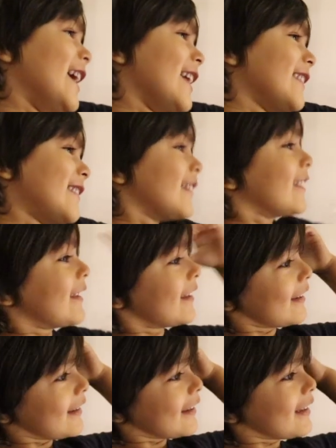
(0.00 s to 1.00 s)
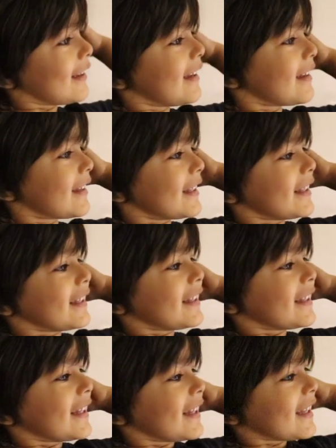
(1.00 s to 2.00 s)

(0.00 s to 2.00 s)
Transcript: Nobody speaks.